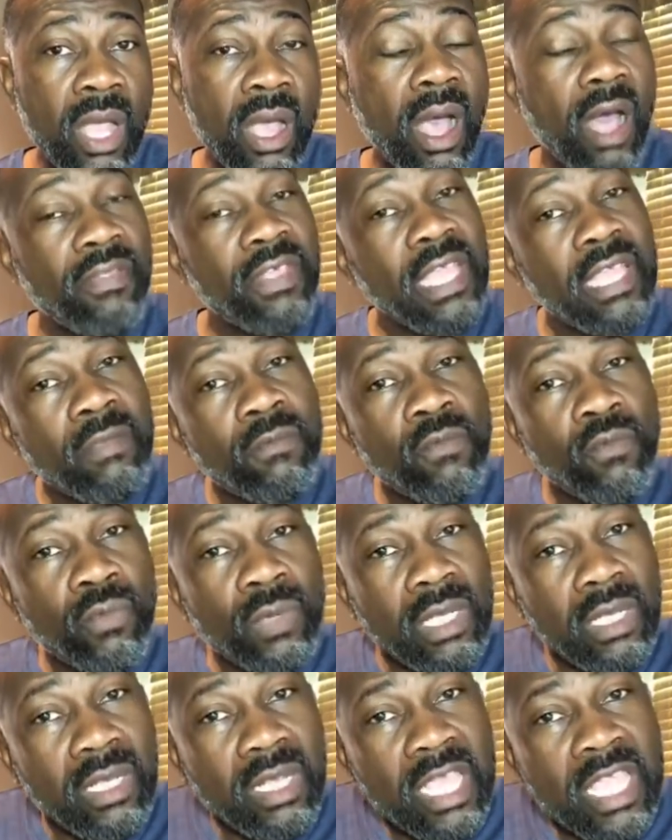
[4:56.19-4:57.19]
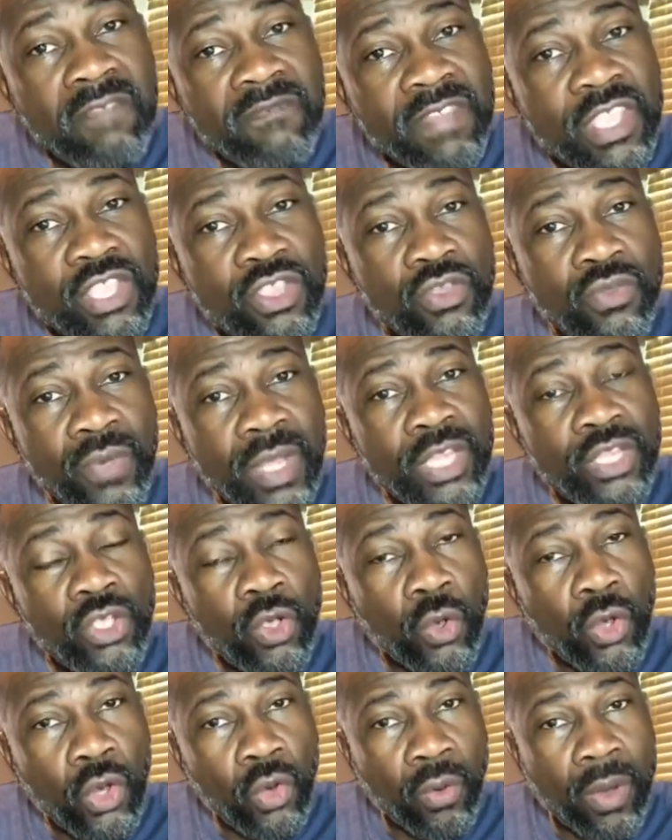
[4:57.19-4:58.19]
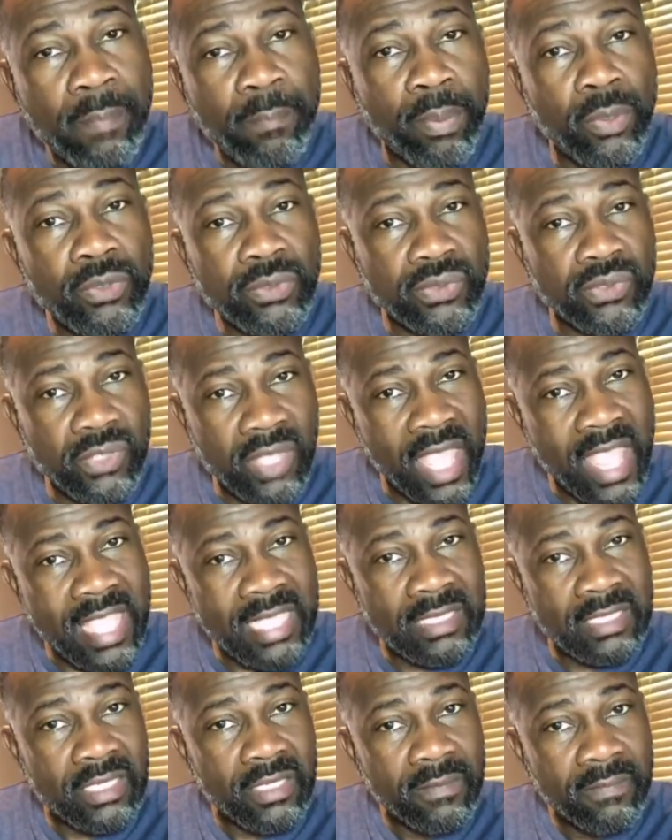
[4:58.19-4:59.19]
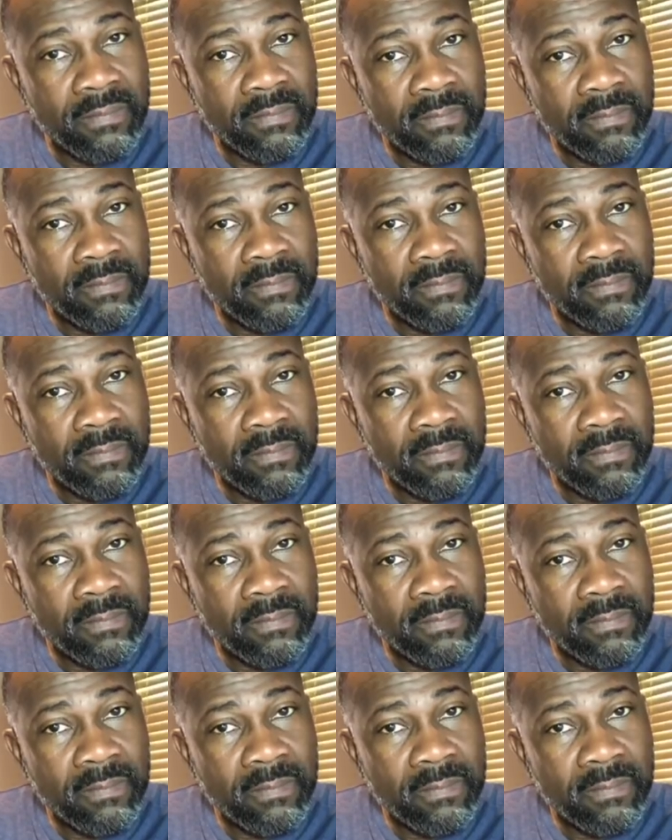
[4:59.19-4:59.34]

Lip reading: Are they leaving you in your crippled state?